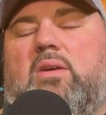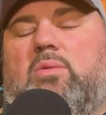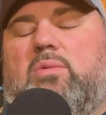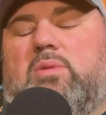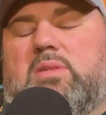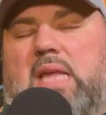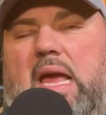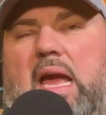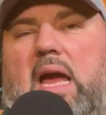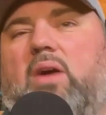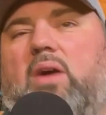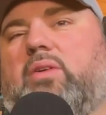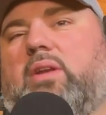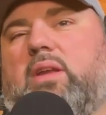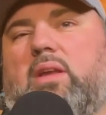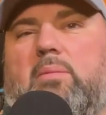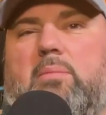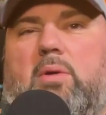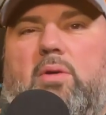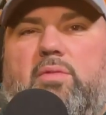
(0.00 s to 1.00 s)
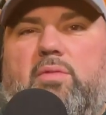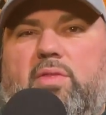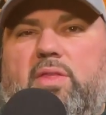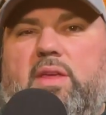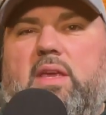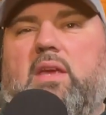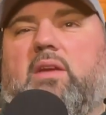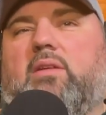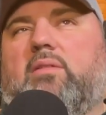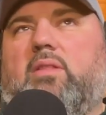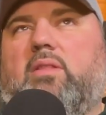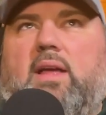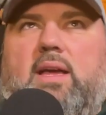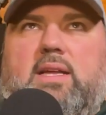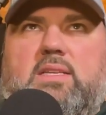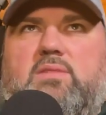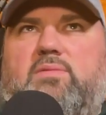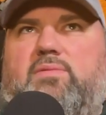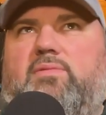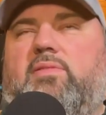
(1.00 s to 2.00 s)
was hounding him over the
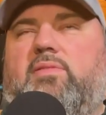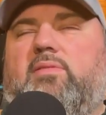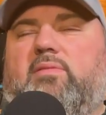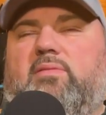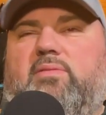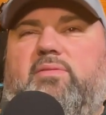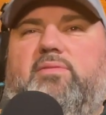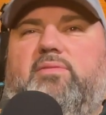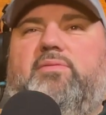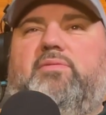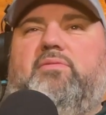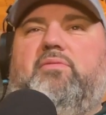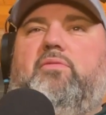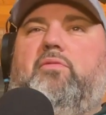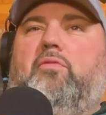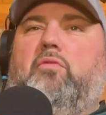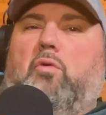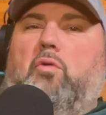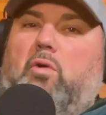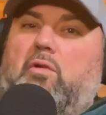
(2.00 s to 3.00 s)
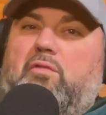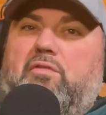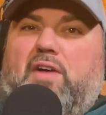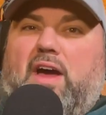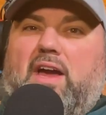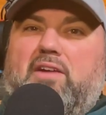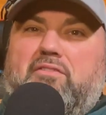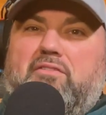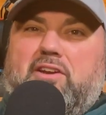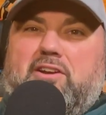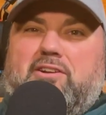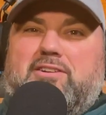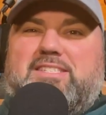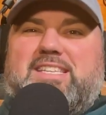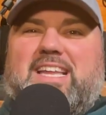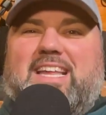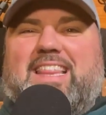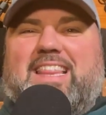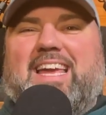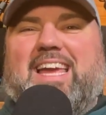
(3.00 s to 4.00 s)
last four or five years,
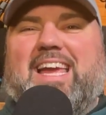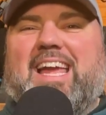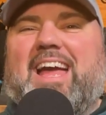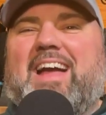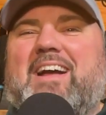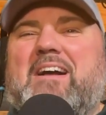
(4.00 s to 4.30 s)
I think.